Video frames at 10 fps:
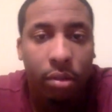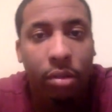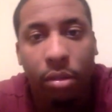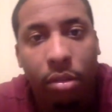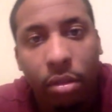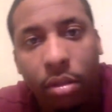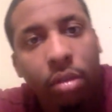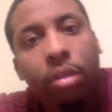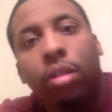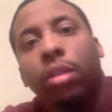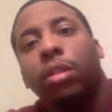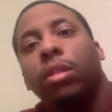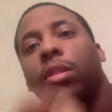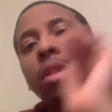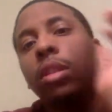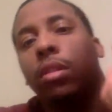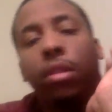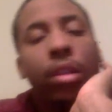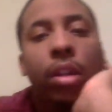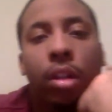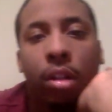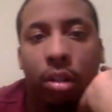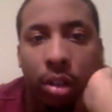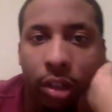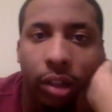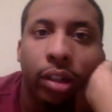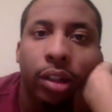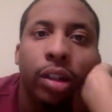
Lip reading: Yeah, it wasn't. Okay. I can't remember.